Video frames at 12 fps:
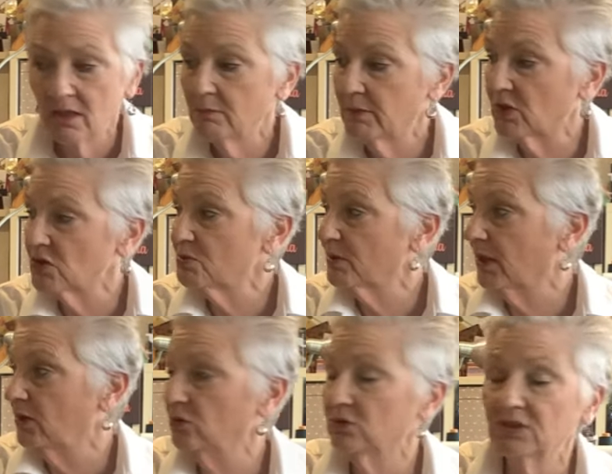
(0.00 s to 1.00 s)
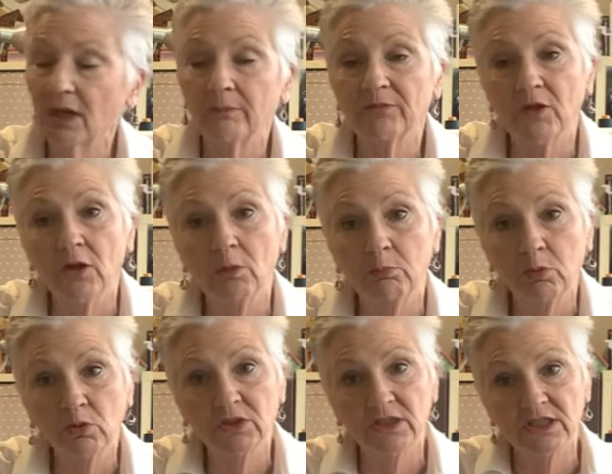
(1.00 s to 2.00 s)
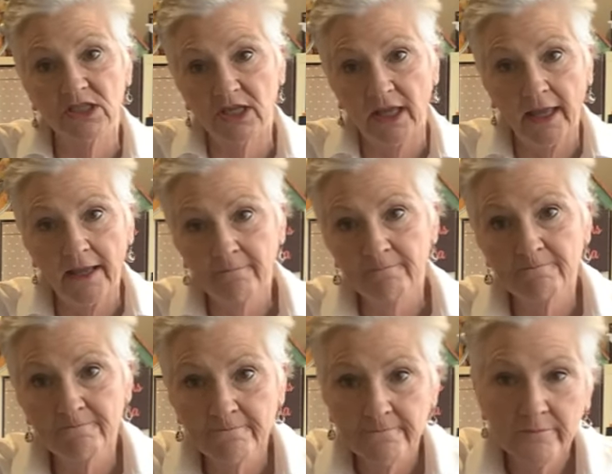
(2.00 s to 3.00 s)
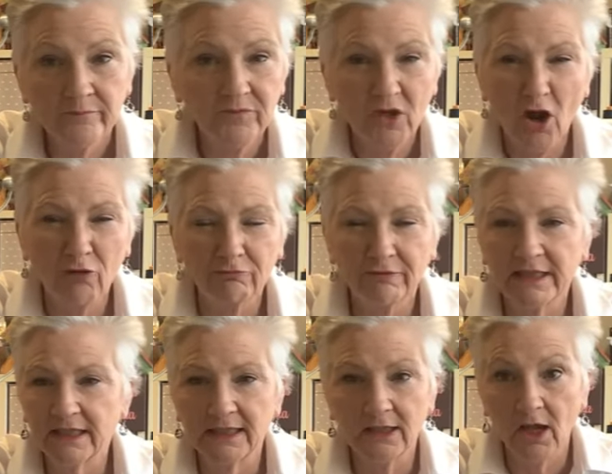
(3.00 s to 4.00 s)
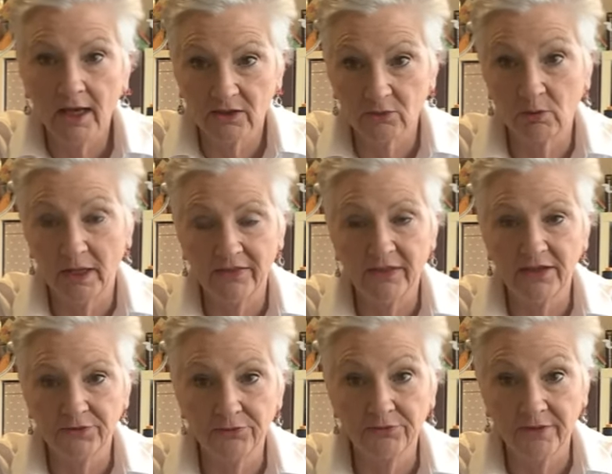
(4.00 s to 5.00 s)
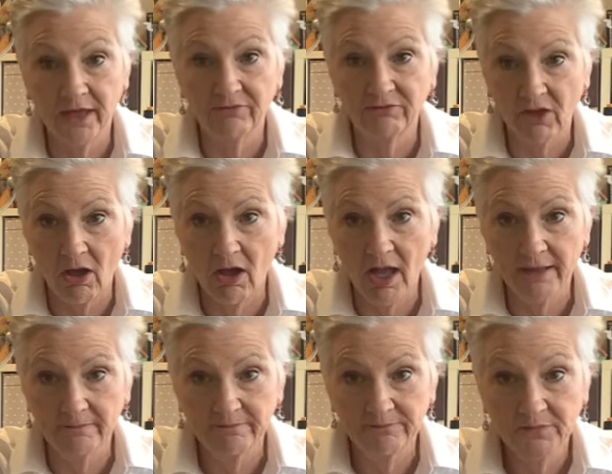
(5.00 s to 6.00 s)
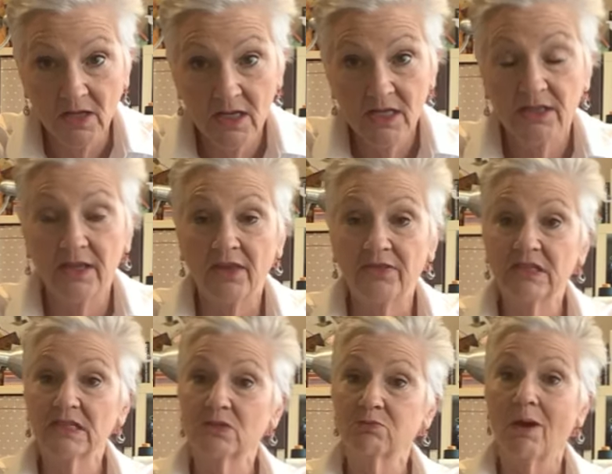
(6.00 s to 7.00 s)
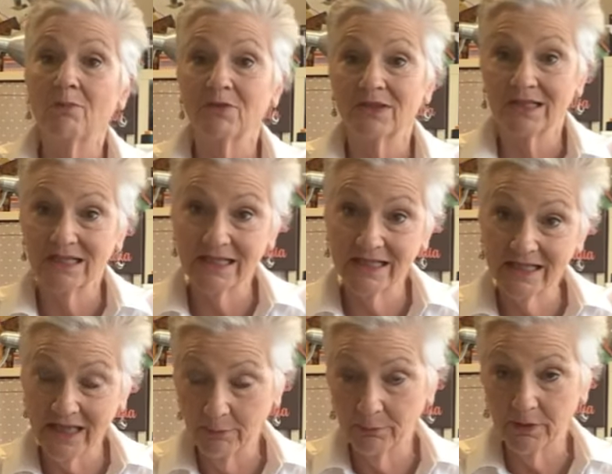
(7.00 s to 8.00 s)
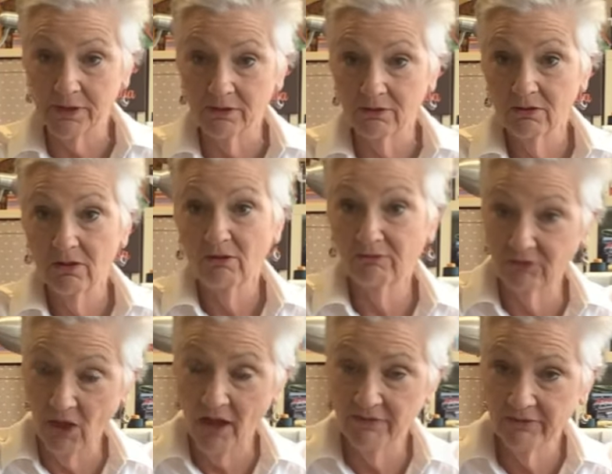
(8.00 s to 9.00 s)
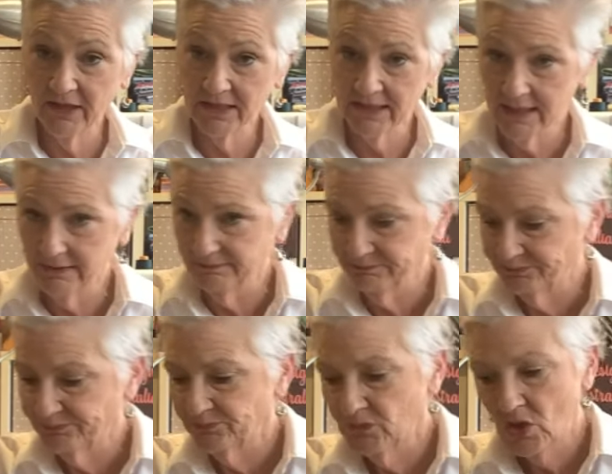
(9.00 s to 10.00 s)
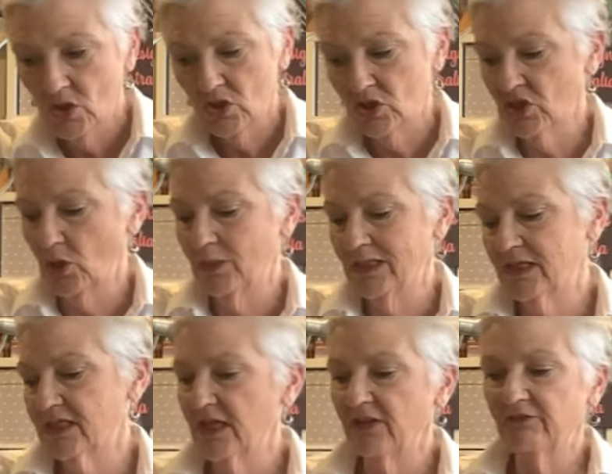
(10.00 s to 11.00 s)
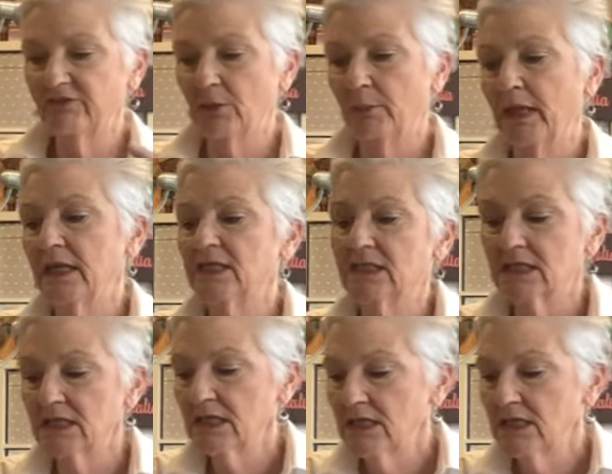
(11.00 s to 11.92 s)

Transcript: because when I looked up the booklet today, I really like the way they do their fly. Now this is one with a separate fly facing. So instead of the piece